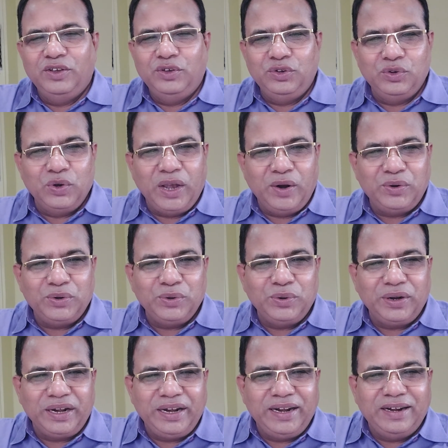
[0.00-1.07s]
you have to
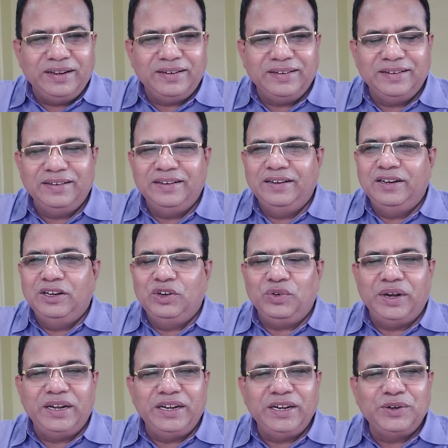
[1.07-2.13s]
read
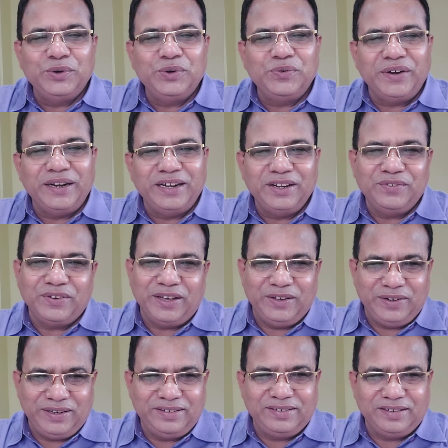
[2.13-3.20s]
20 to
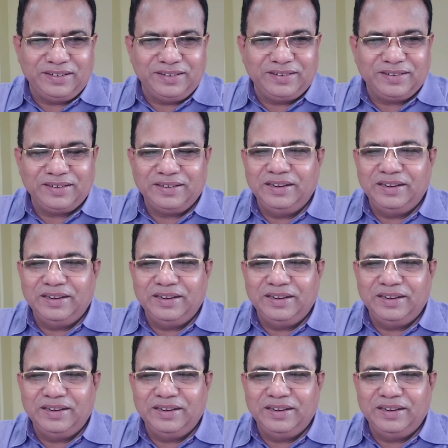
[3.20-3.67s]
25 research.